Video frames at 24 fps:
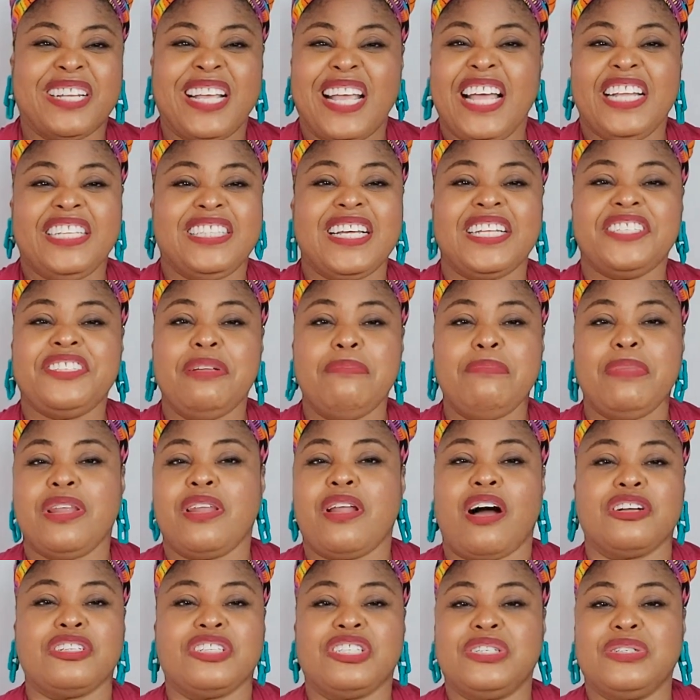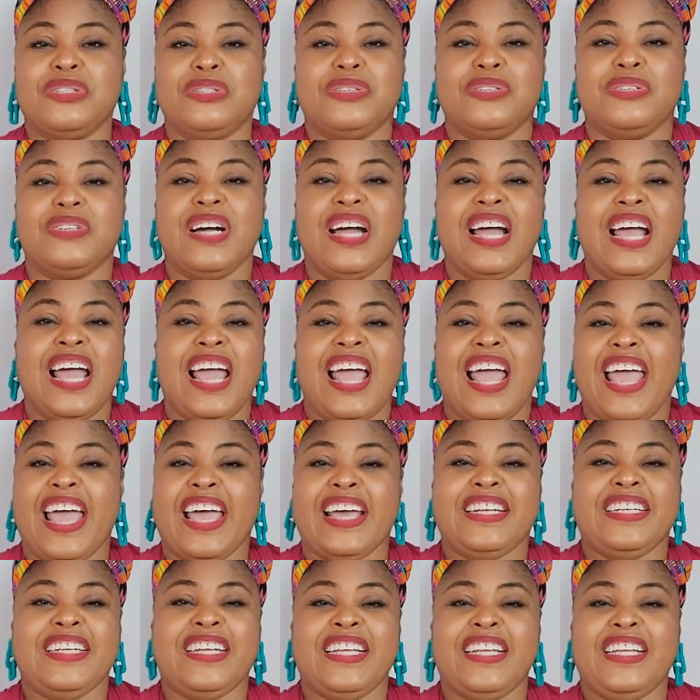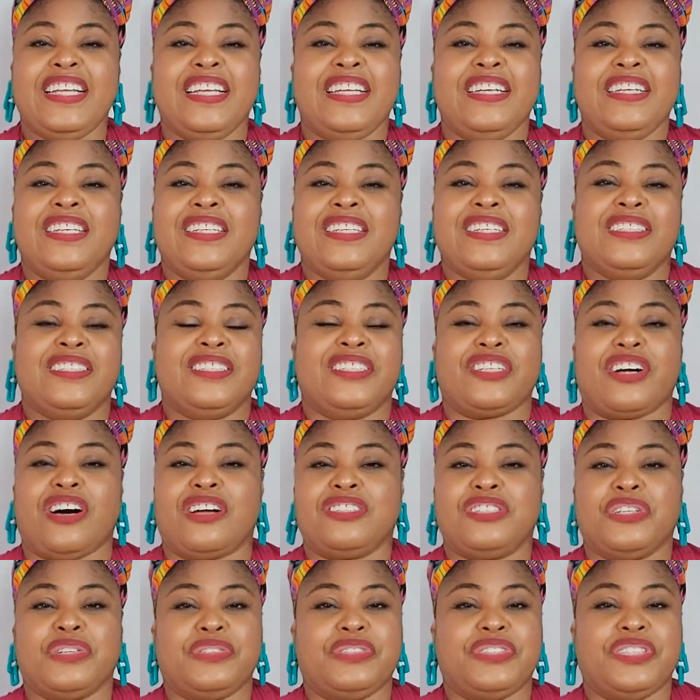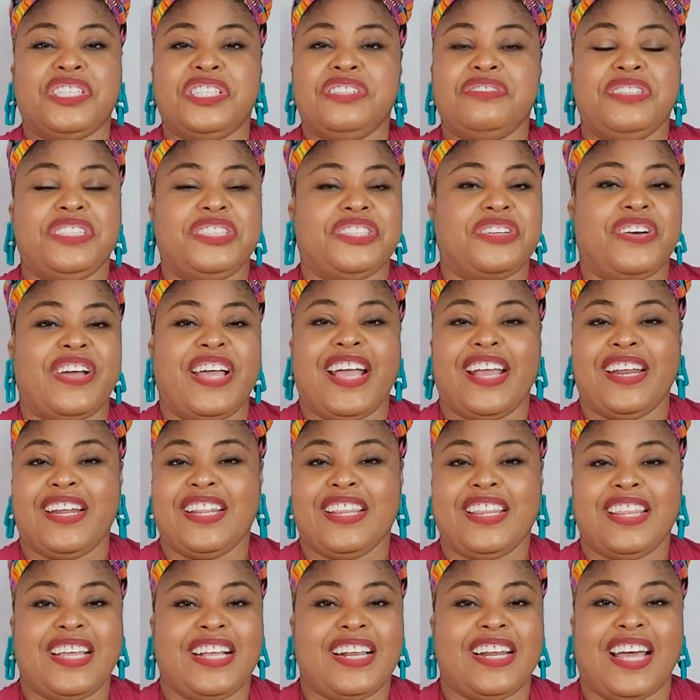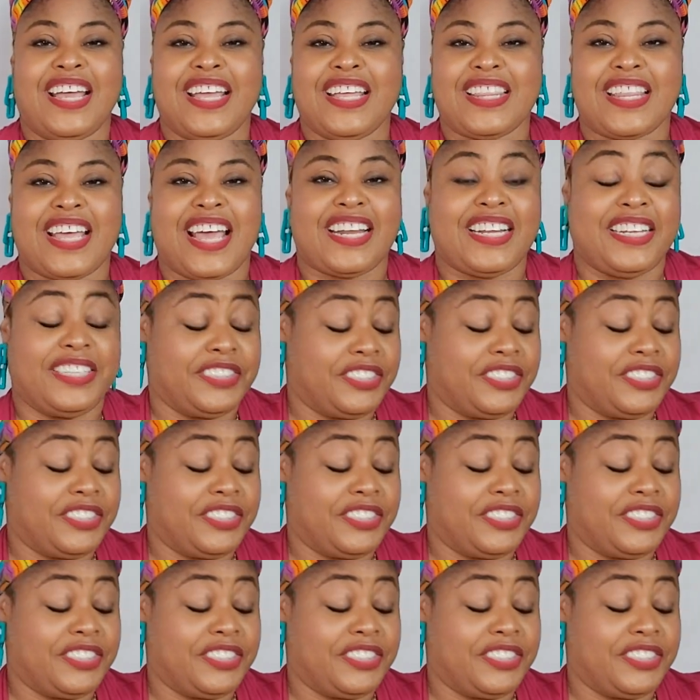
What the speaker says: it doesn't belong to any sort of series or anything like that.